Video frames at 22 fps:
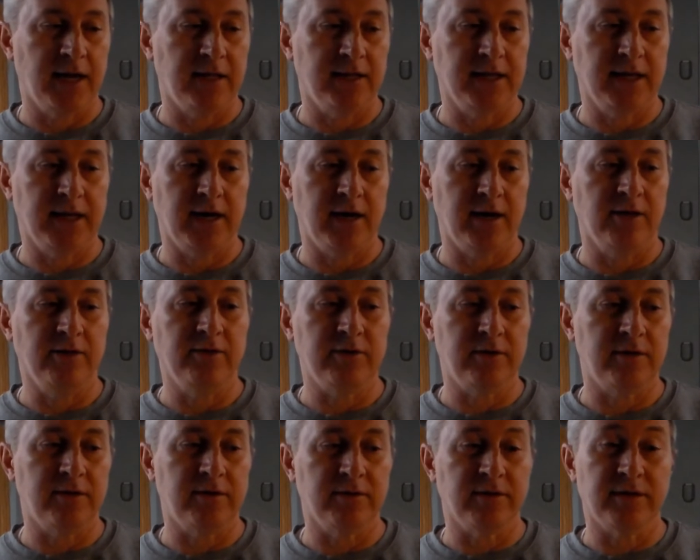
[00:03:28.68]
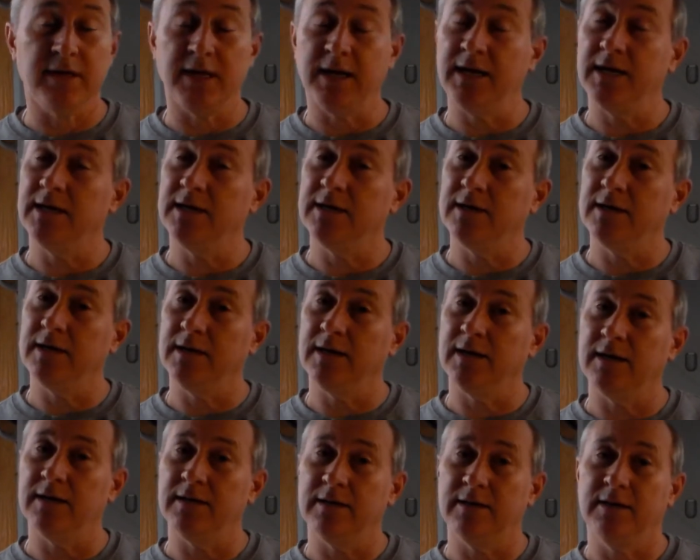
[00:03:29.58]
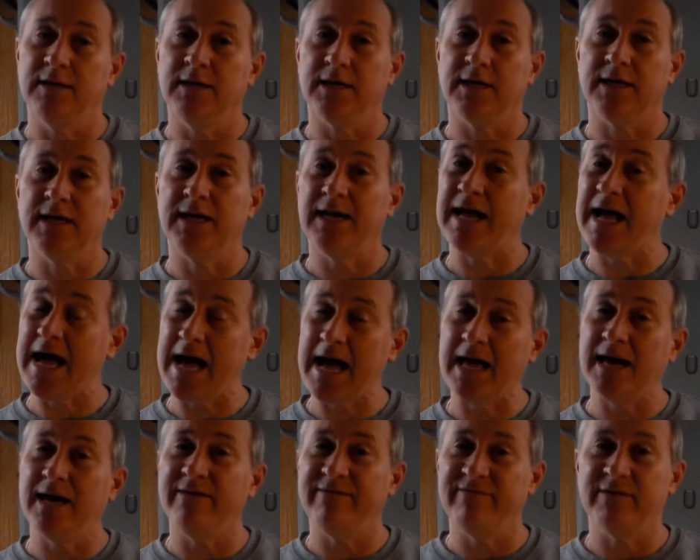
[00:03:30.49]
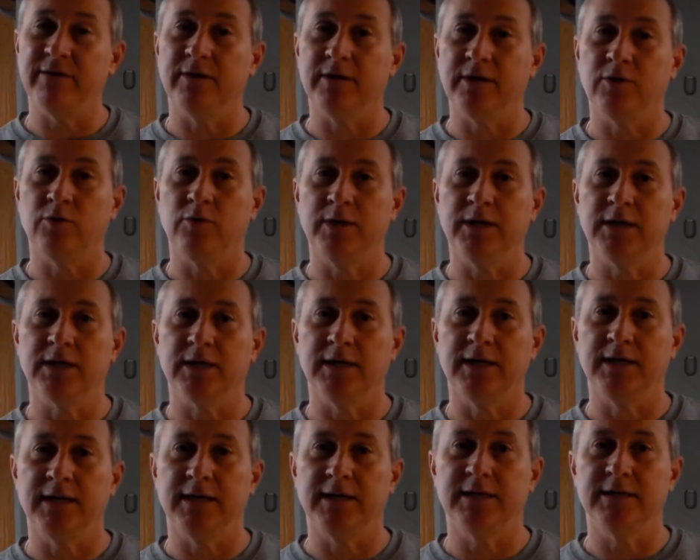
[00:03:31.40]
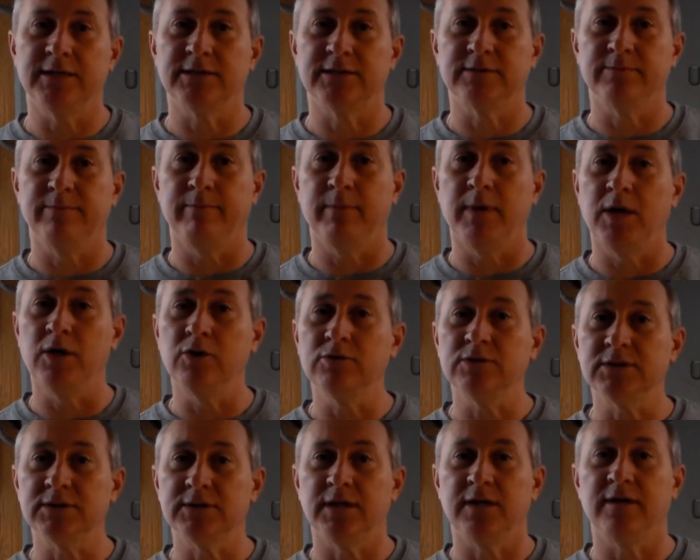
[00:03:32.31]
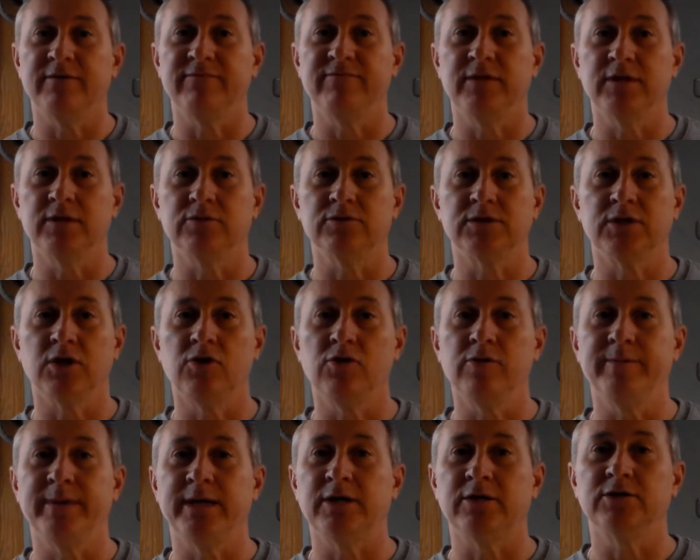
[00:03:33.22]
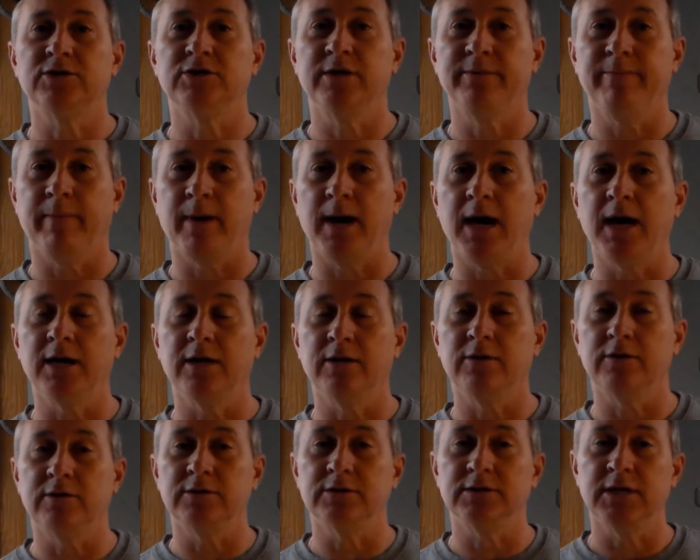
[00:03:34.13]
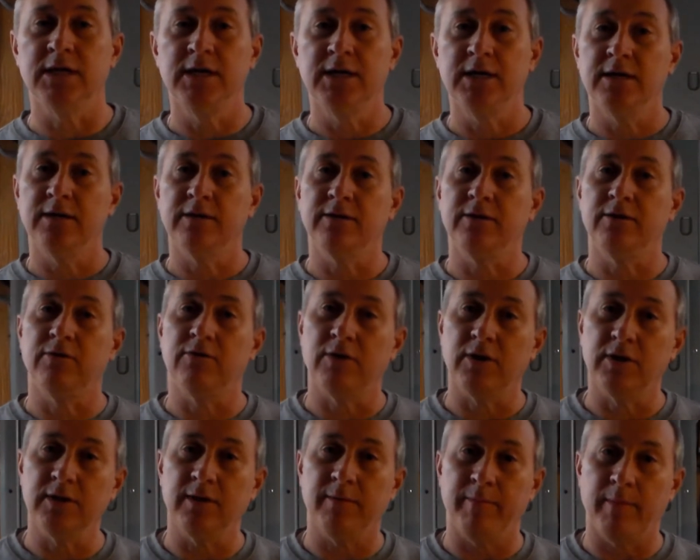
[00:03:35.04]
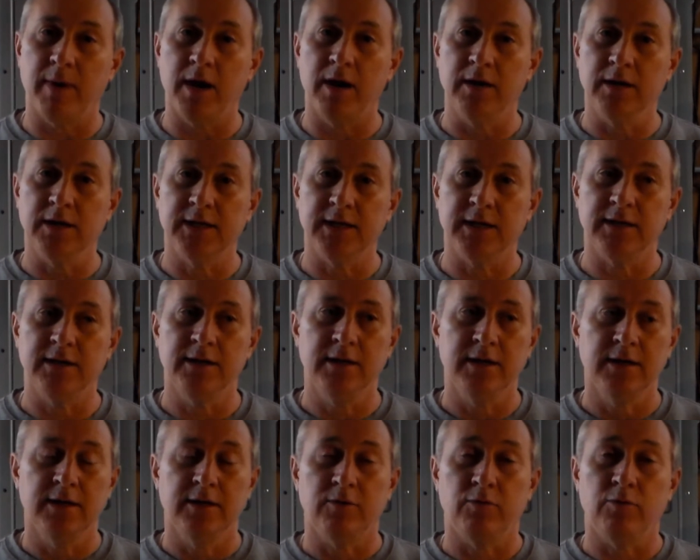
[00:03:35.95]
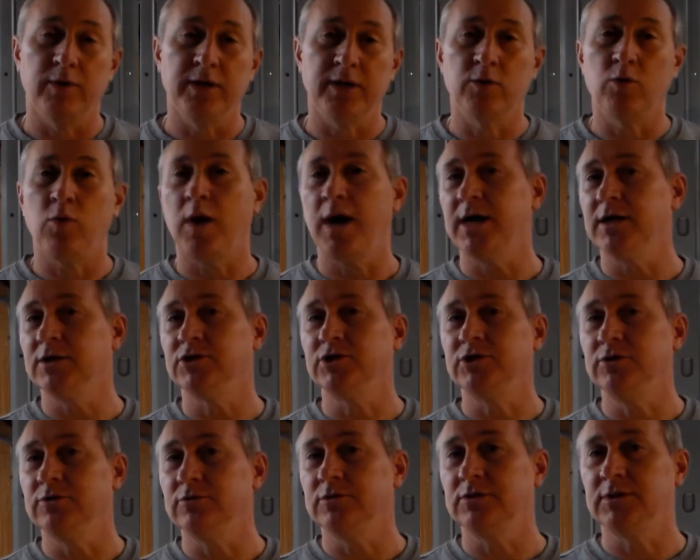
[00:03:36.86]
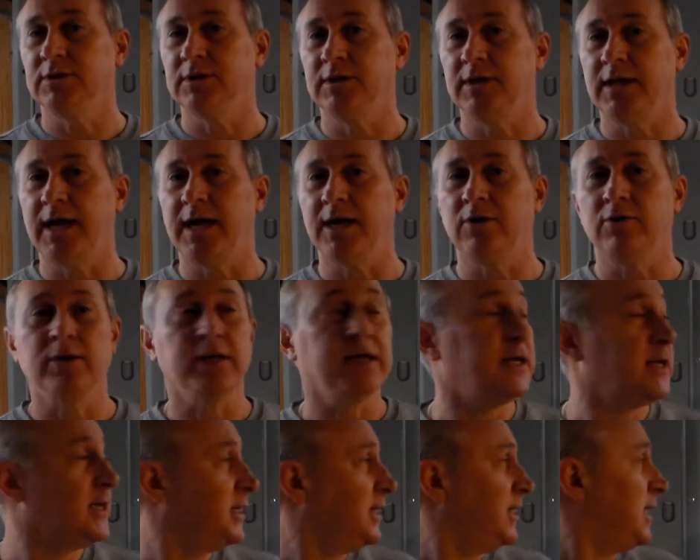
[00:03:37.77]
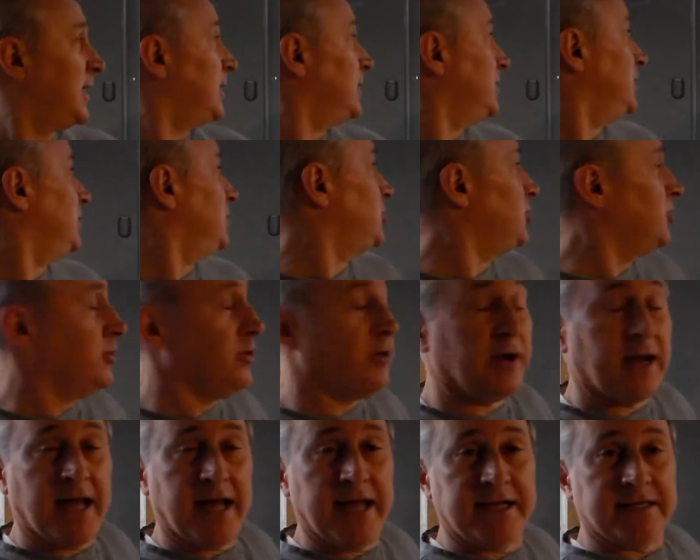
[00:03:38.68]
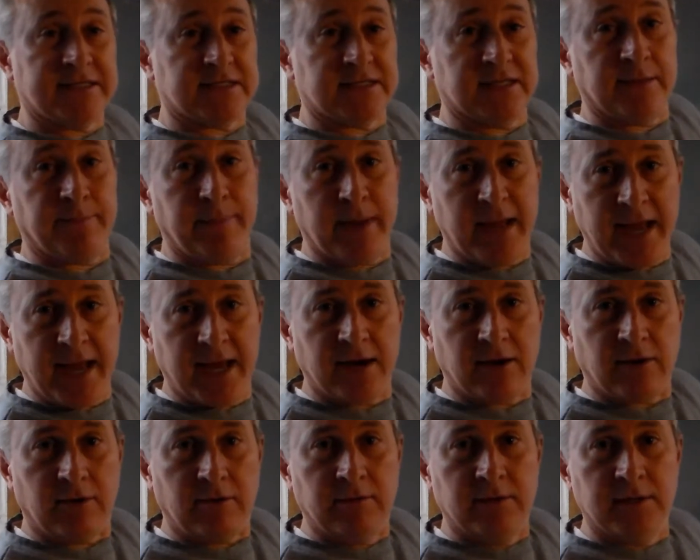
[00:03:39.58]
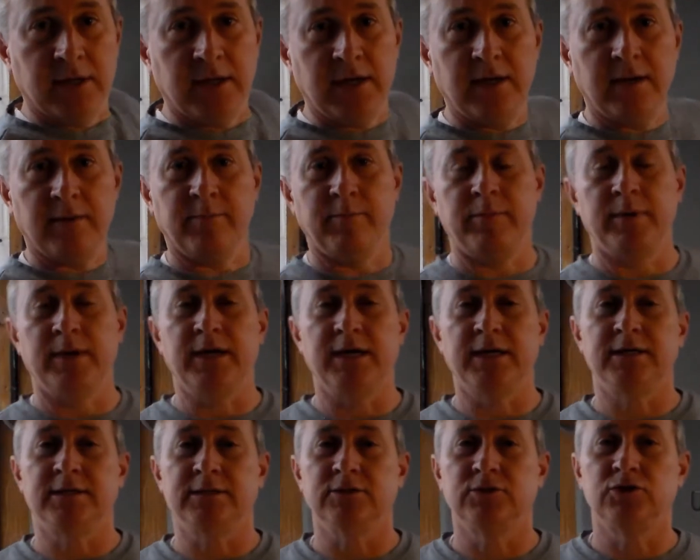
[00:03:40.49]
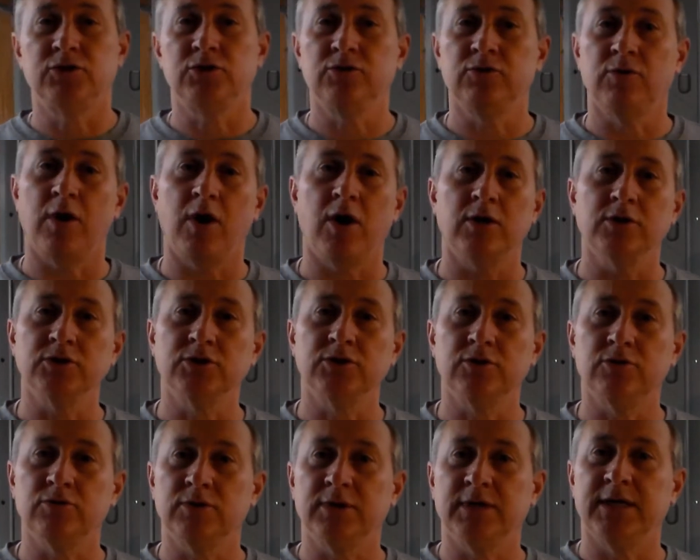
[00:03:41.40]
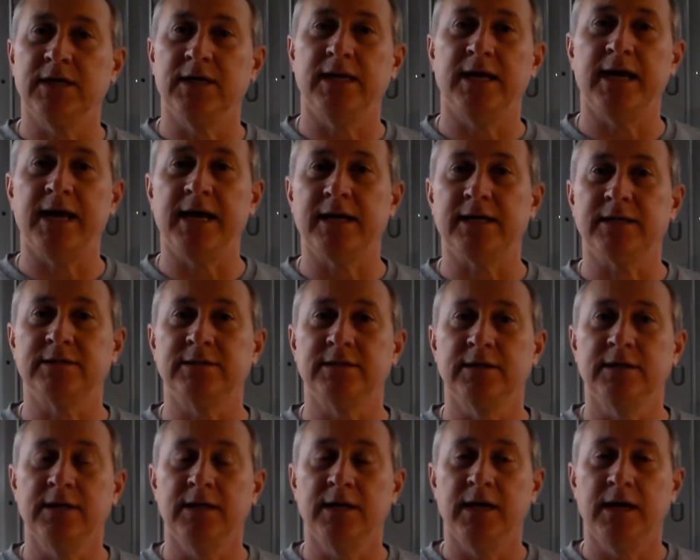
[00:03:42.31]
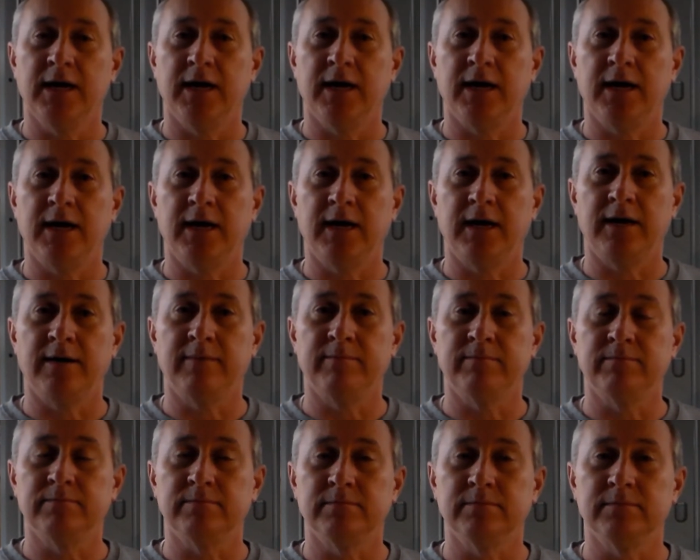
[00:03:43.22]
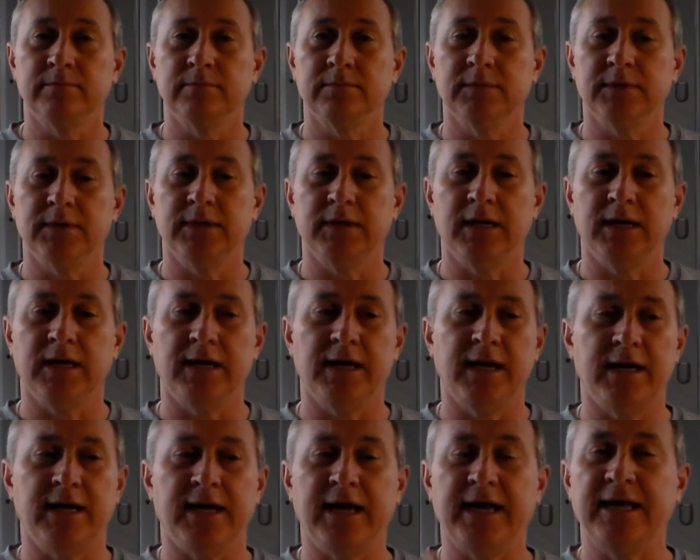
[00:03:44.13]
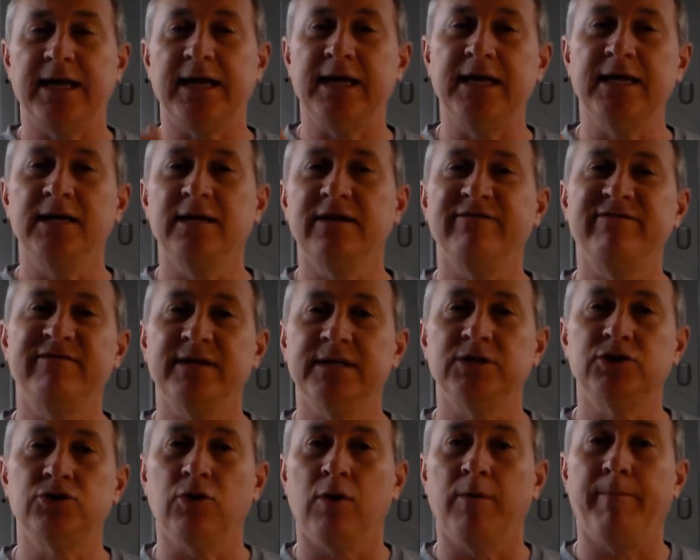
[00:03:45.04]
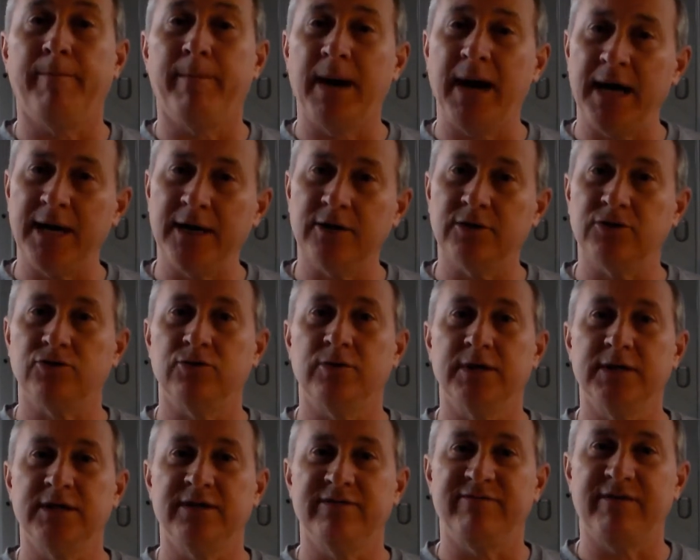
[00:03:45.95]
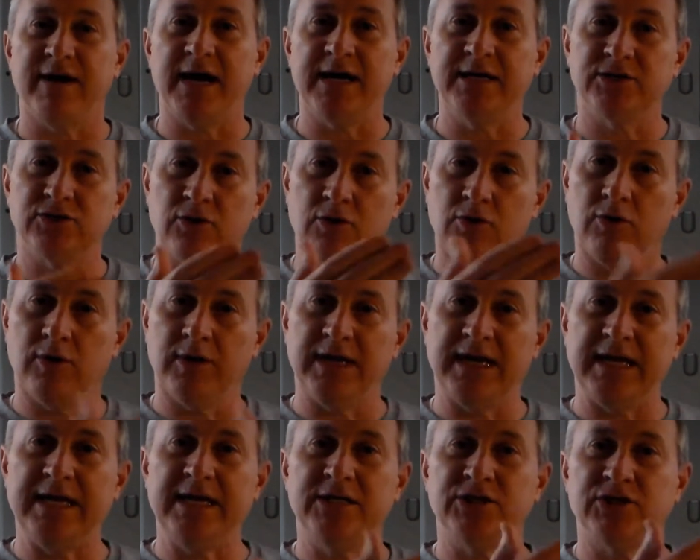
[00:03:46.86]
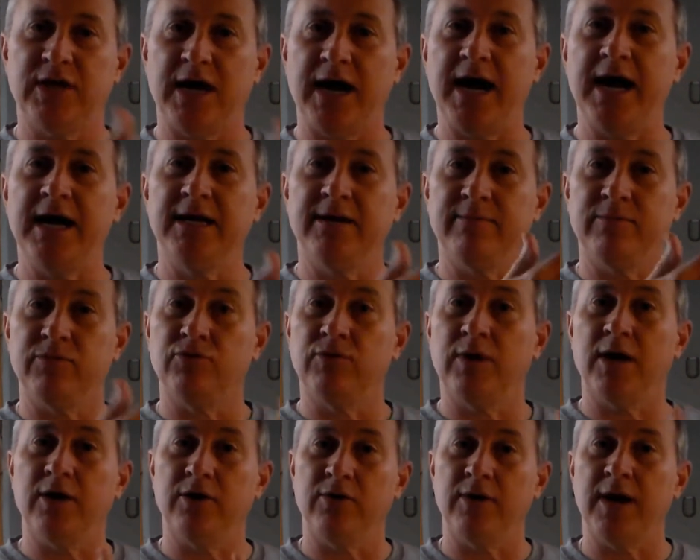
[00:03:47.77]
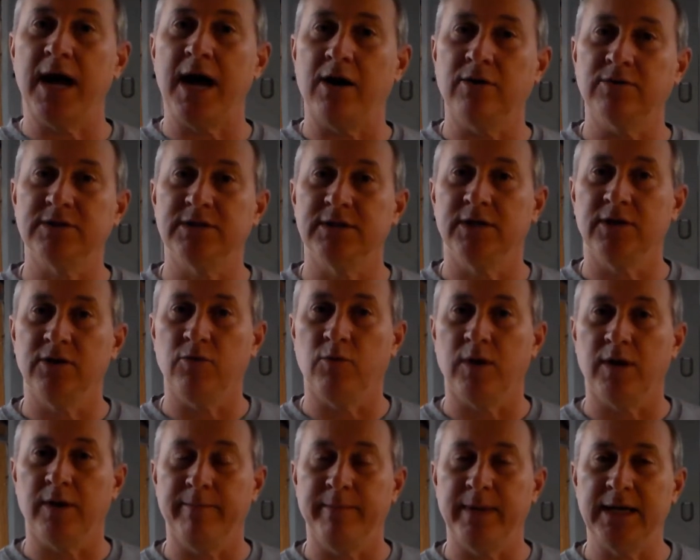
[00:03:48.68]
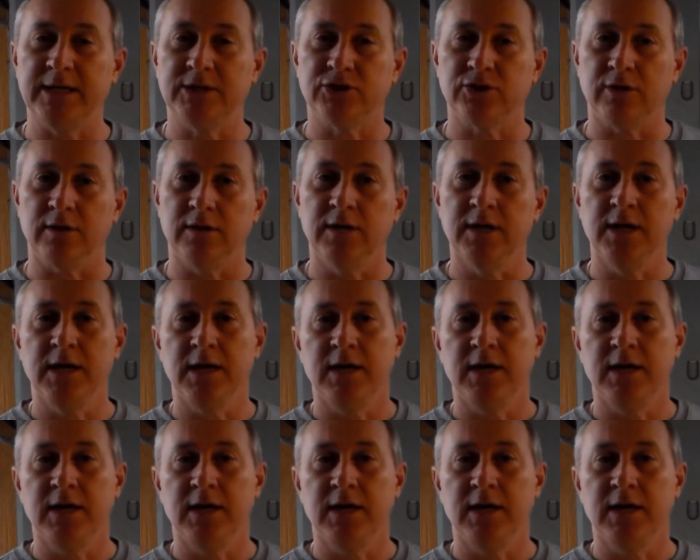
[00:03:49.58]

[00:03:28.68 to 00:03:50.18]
The other thing that can add up very quickly is most of those home energy monitors that are on the market requires you to not only connect it to your AC panel, but to also connect an individual monitoring device on each item throughout your house that you want to measure.